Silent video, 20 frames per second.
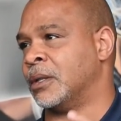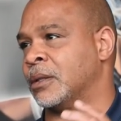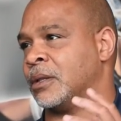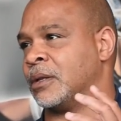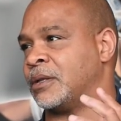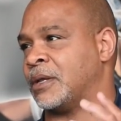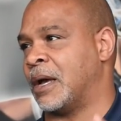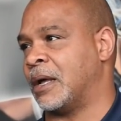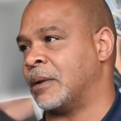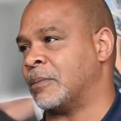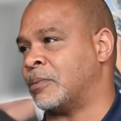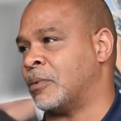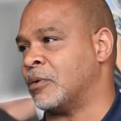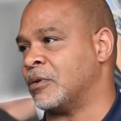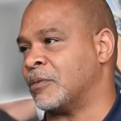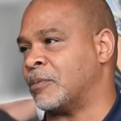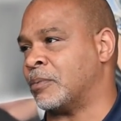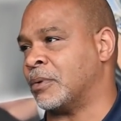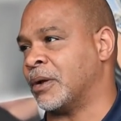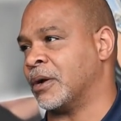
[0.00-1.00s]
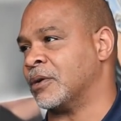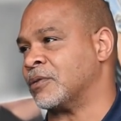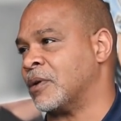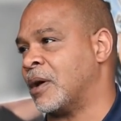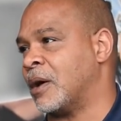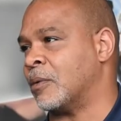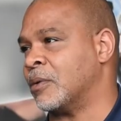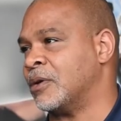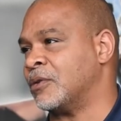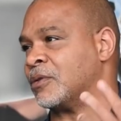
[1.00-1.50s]
The talent pool of players
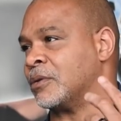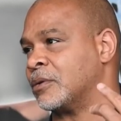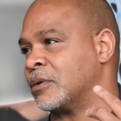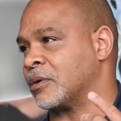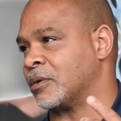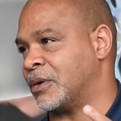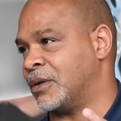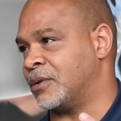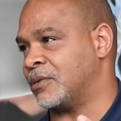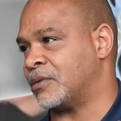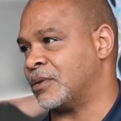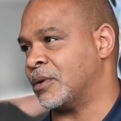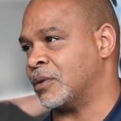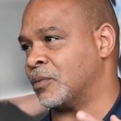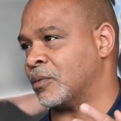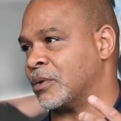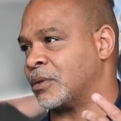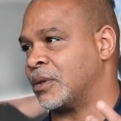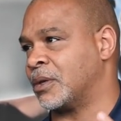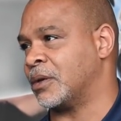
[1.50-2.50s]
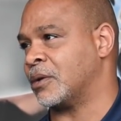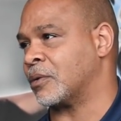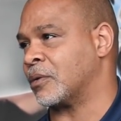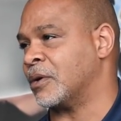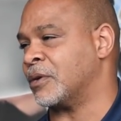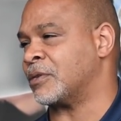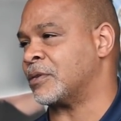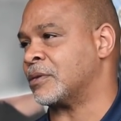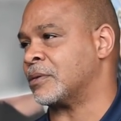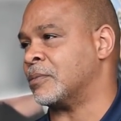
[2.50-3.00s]
always increased, and with the
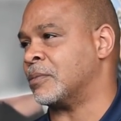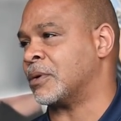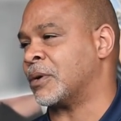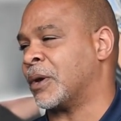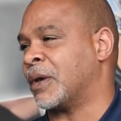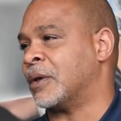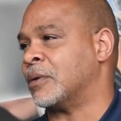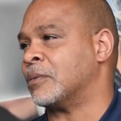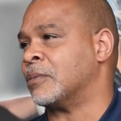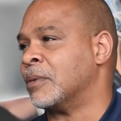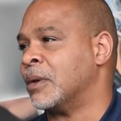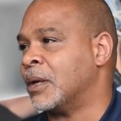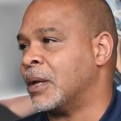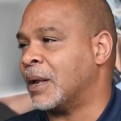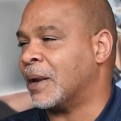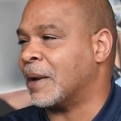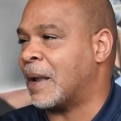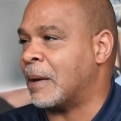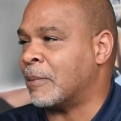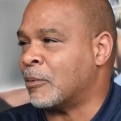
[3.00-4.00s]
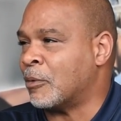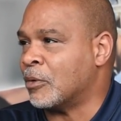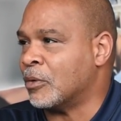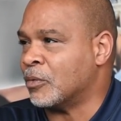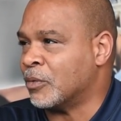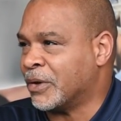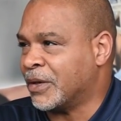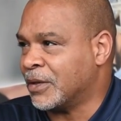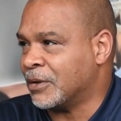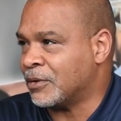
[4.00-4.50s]
increase, it became a lot more
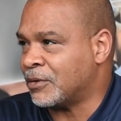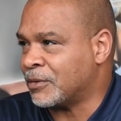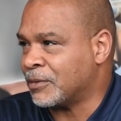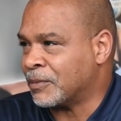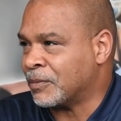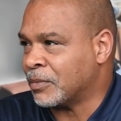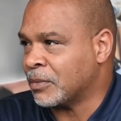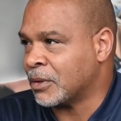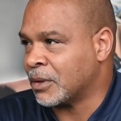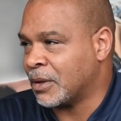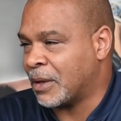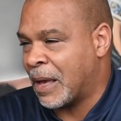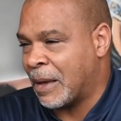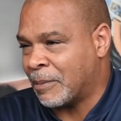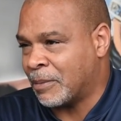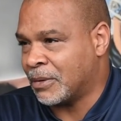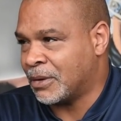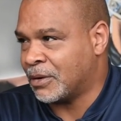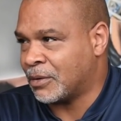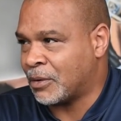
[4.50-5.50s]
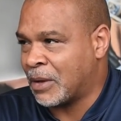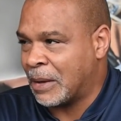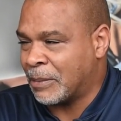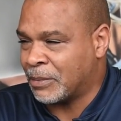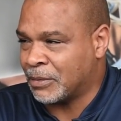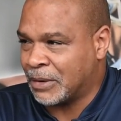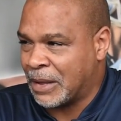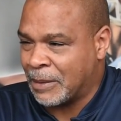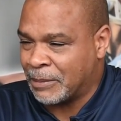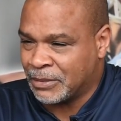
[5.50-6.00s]
wins. Happened
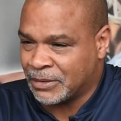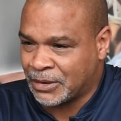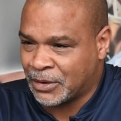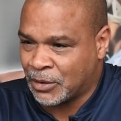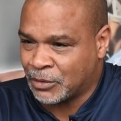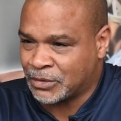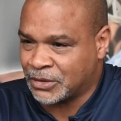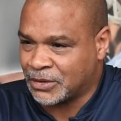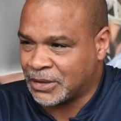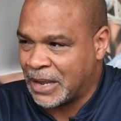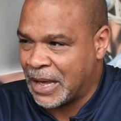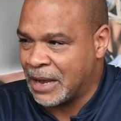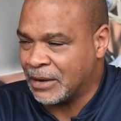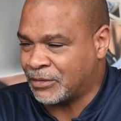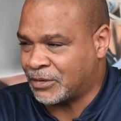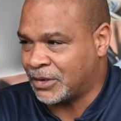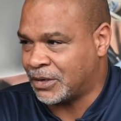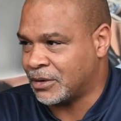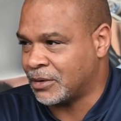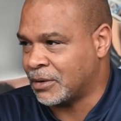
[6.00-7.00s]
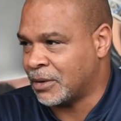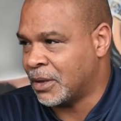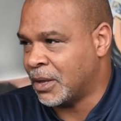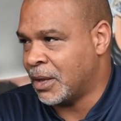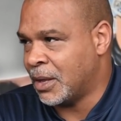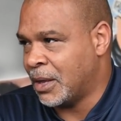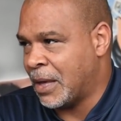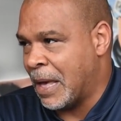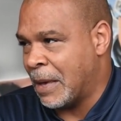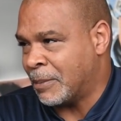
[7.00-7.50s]
to coaches last year,
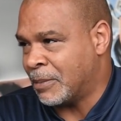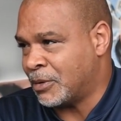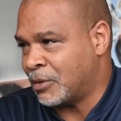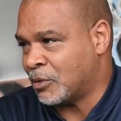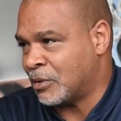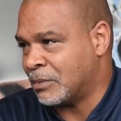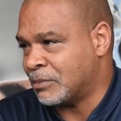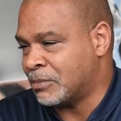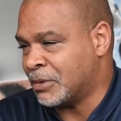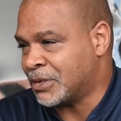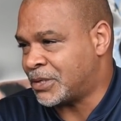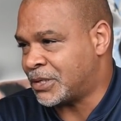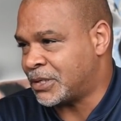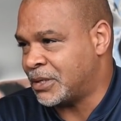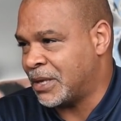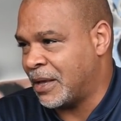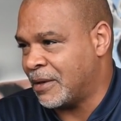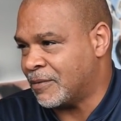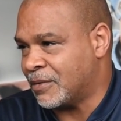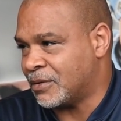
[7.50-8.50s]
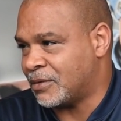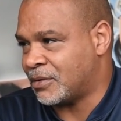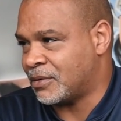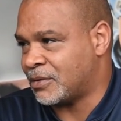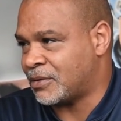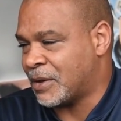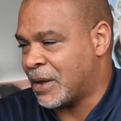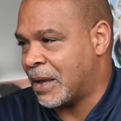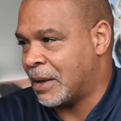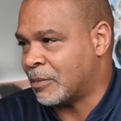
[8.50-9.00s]
happened during Butch
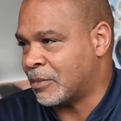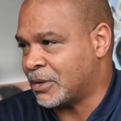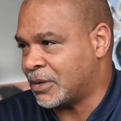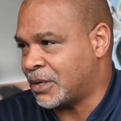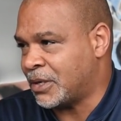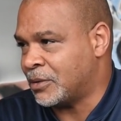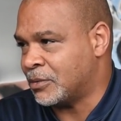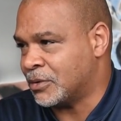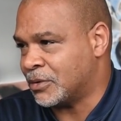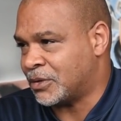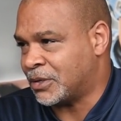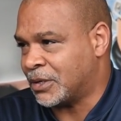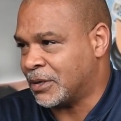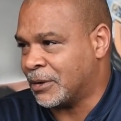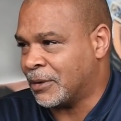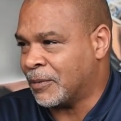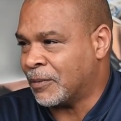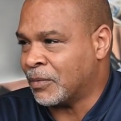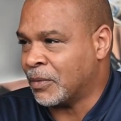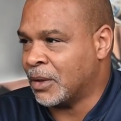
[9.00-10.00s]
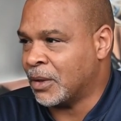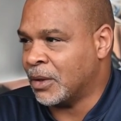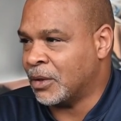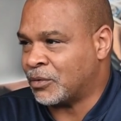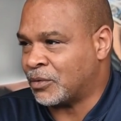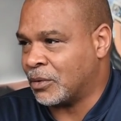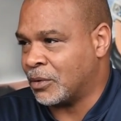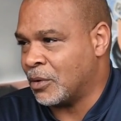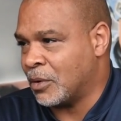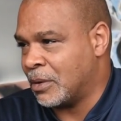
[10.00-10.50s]
Davis' time when he was here.
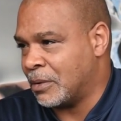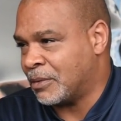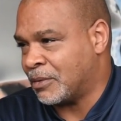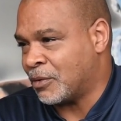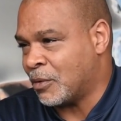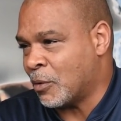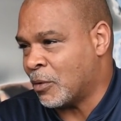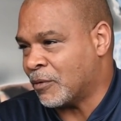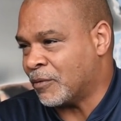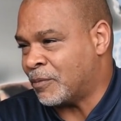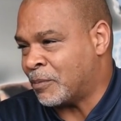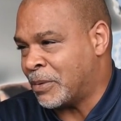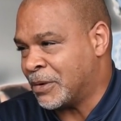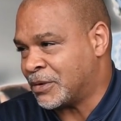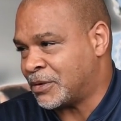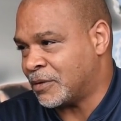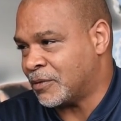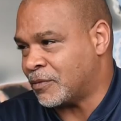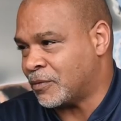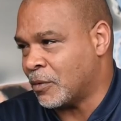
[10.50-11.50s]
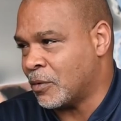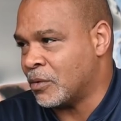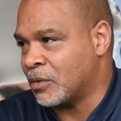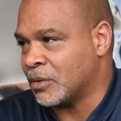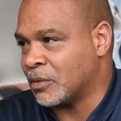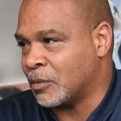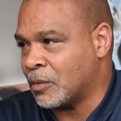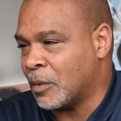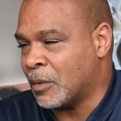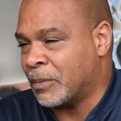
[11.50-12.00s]
So going pushing
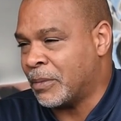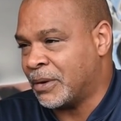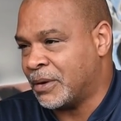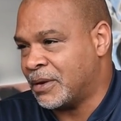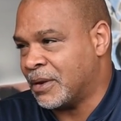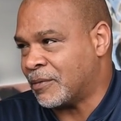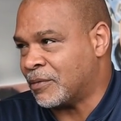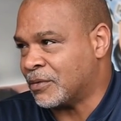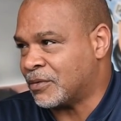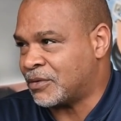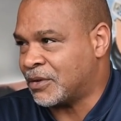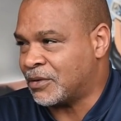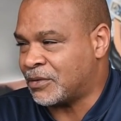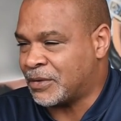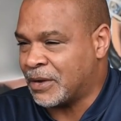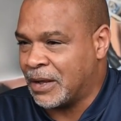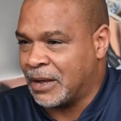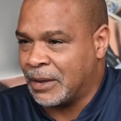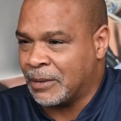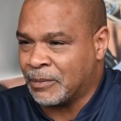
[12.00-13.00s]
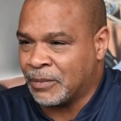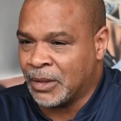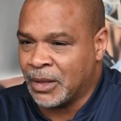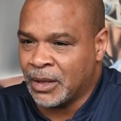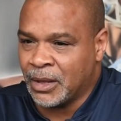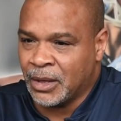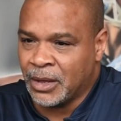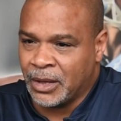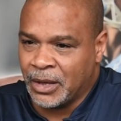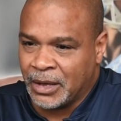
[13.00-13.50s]
forward, what would be the difference this time?
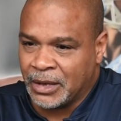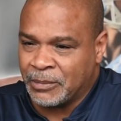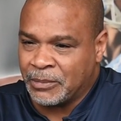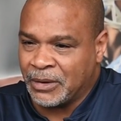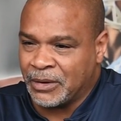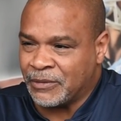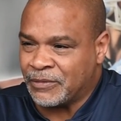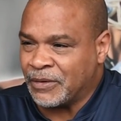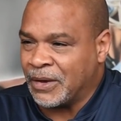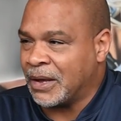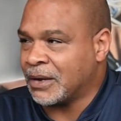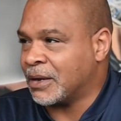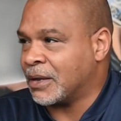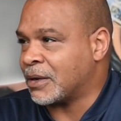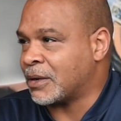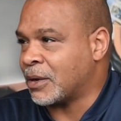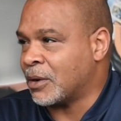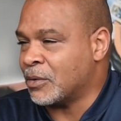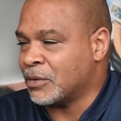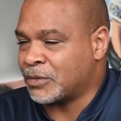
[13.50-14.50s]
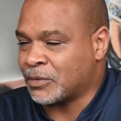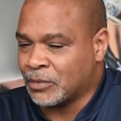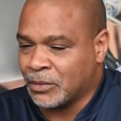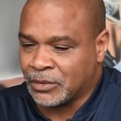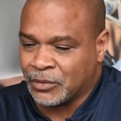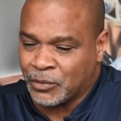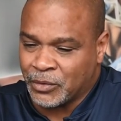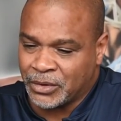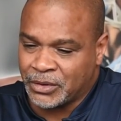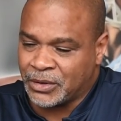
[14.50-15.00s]
It'd be the fact that Coach
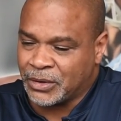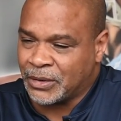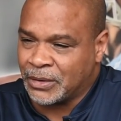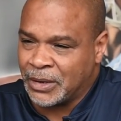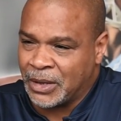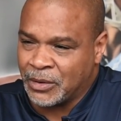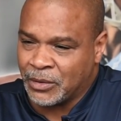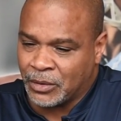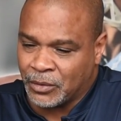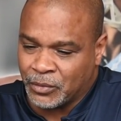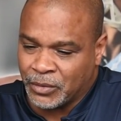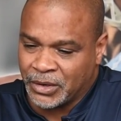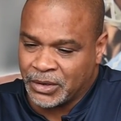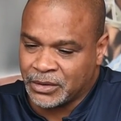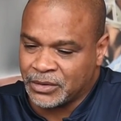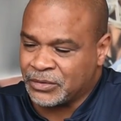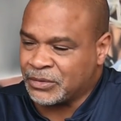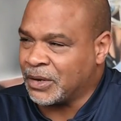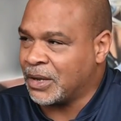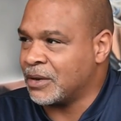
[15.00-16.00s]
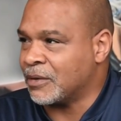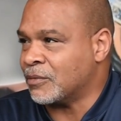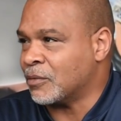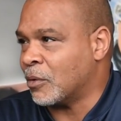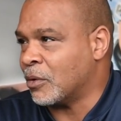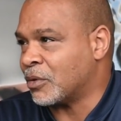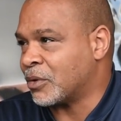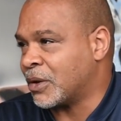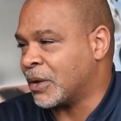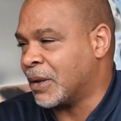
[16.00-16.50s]
will win the state of
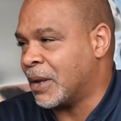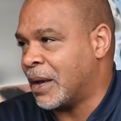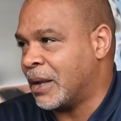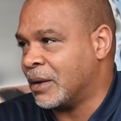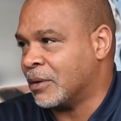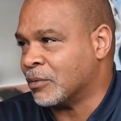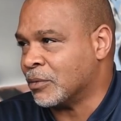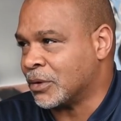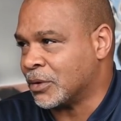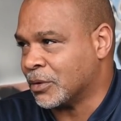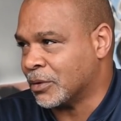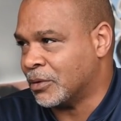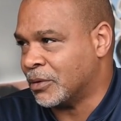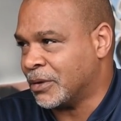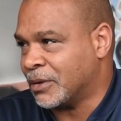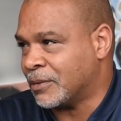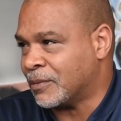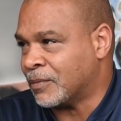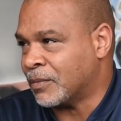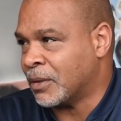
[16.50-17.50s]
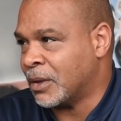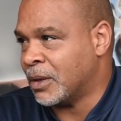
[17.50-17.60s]
North Carolina in recruiting.